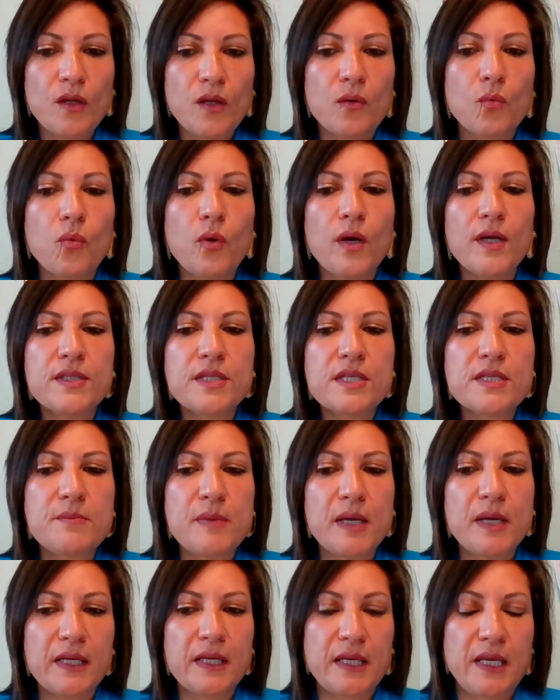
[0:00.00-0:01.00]
What does
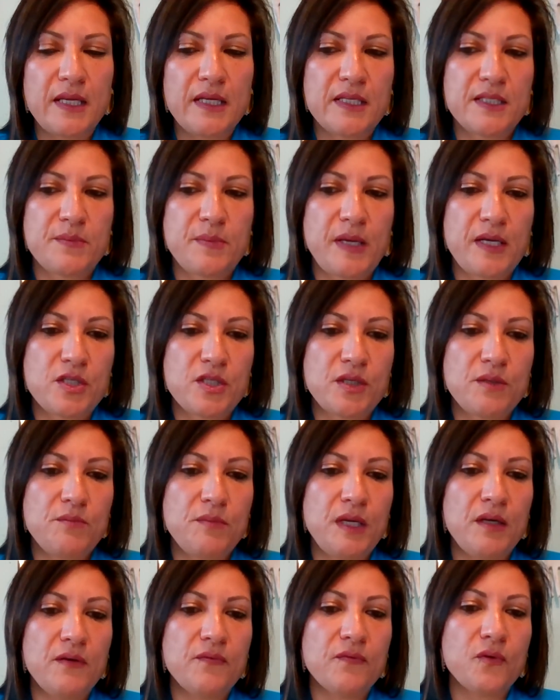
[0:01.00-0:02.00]
Medicaid expansion
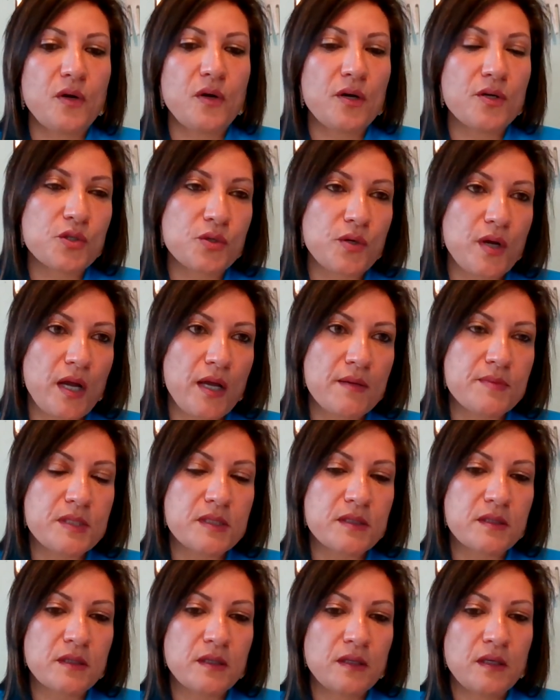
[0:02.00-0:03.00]
mean for our
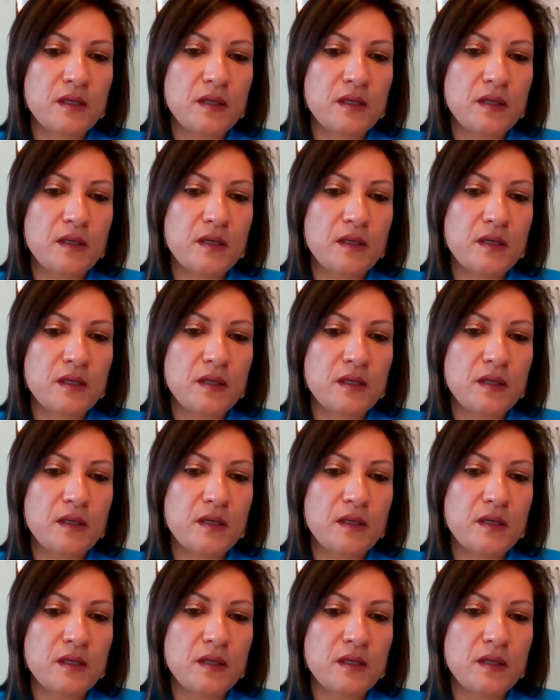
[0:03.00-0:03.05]
tribes?